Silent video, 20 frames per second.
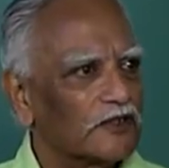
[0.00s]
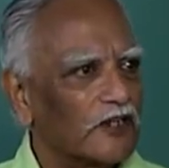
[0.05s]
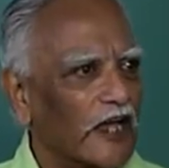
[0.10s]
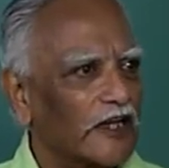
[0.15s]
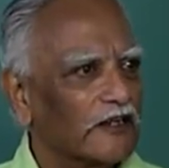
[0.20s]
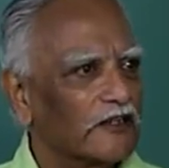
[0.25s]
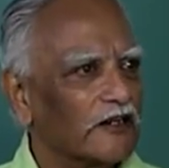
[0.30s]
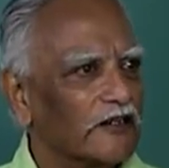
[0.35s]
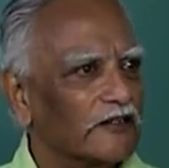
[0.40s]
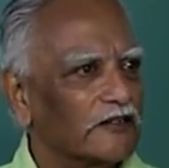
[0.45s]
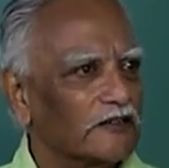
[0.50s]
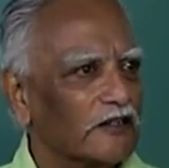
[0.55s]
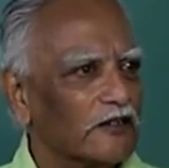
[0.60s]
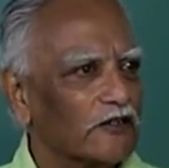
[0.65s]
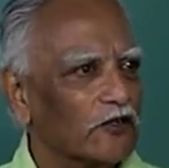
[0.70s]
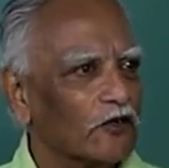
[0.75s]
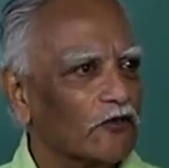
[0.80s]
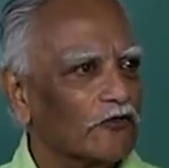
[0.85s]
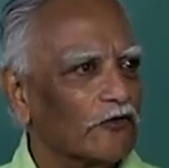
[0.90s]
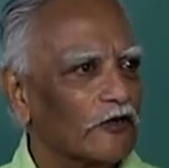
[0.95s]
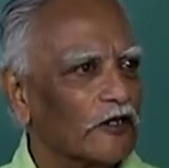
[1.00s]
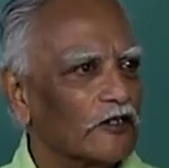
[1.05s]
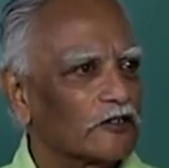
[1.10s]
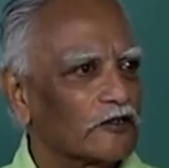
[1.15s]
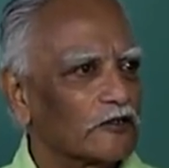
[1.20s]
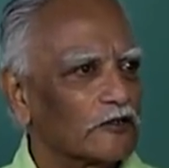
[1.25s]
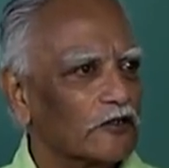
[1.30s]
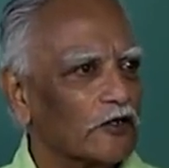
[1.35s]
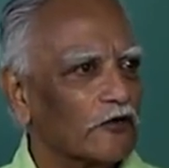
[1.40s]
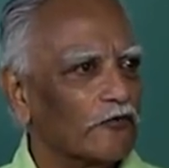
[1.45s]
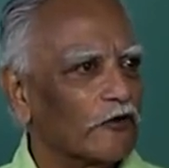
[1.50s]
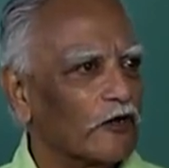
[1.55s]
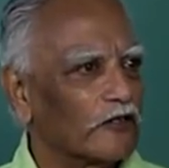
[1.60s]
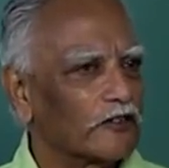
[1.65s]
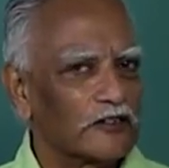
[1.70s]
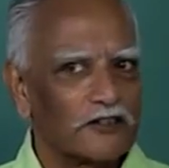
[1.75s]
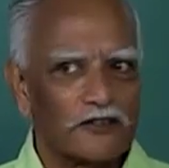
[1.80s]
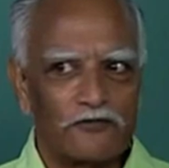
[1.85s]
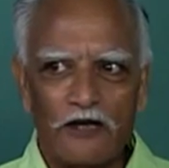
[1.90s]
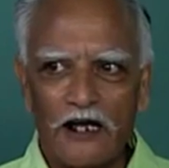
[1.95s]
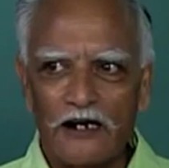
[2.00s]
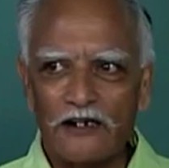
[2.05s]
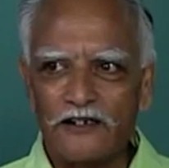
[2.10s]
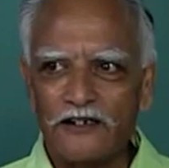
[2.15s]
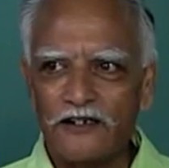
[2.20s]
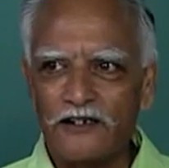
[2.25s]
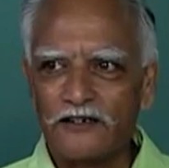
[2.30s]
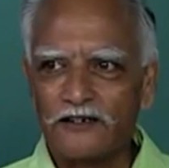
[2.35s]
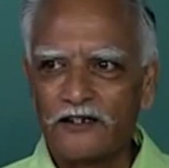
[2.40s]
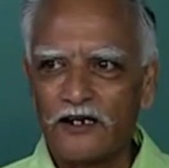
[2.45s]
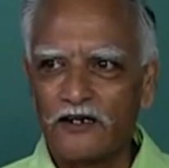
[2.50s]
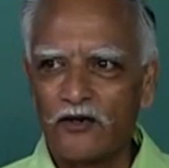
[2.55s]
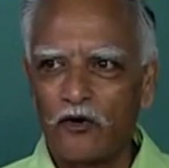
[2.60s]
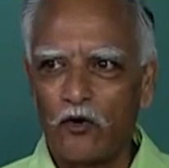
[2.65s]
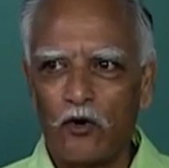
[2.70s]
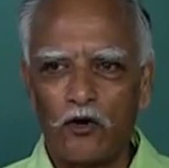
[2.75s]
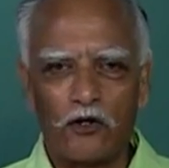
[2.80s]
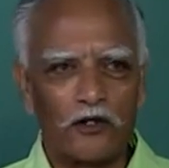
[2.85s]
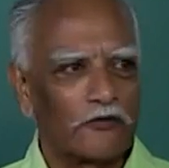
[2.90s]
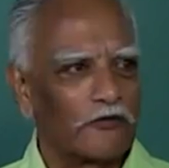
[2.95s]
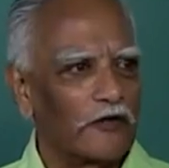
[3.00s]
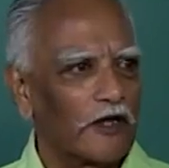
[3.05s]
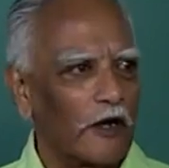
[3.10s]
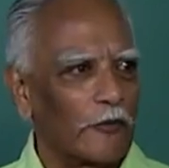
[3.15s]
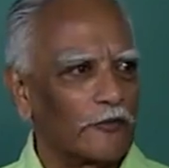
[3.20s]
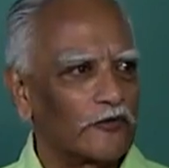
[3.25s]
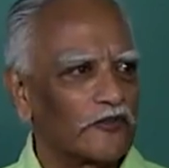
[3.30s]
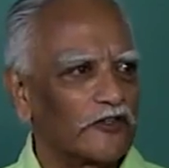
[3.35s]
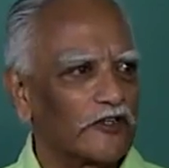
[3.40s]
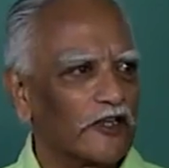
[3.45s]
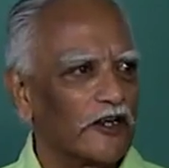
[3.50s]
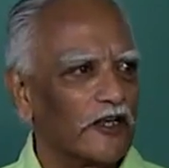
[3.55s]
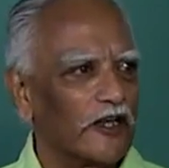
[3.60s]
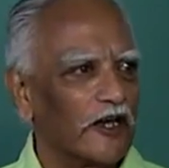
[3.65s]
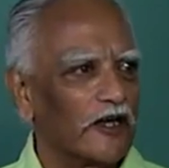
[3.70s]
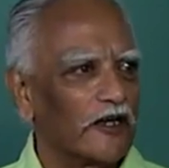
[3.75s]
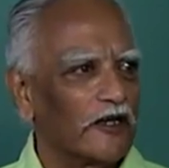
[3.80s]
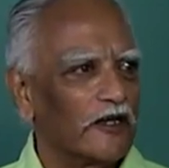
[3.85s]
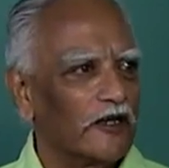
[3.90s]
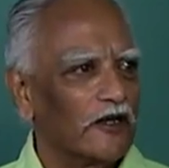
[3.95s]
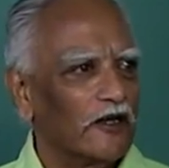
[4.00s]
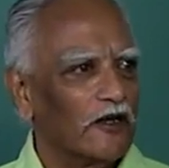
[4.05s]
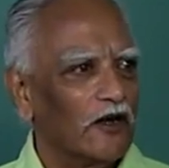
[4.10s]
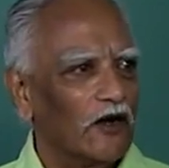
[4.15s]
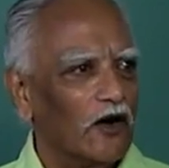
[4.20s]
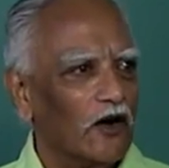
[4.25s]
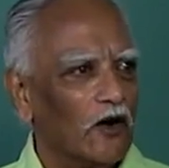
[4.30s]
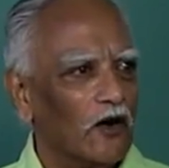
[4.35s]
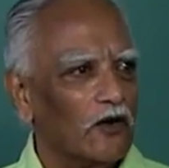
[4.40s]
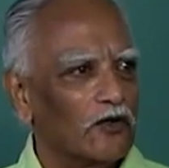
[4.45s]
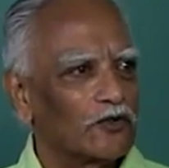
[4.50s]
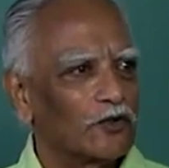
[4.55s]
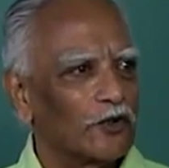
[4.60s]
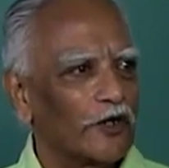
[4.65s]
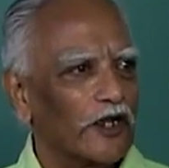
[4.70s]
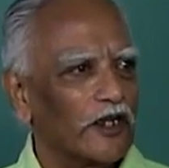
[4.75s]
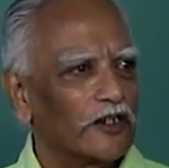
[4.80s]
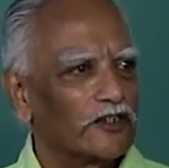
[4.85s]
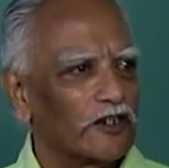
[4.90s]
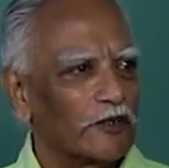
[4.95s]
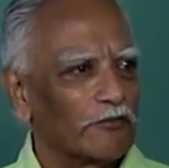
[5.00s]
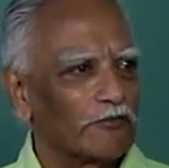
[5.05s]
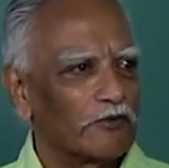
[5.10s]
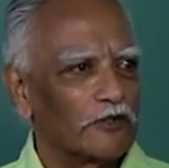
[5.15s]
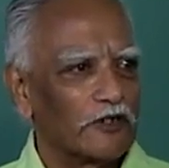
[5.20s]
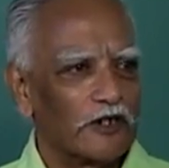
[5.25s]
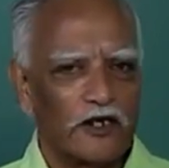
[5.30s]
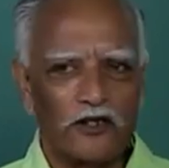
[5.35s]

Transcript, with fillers: Tigris and Euphrates, Euphrates valleys and all the way up Syria on to Egypt,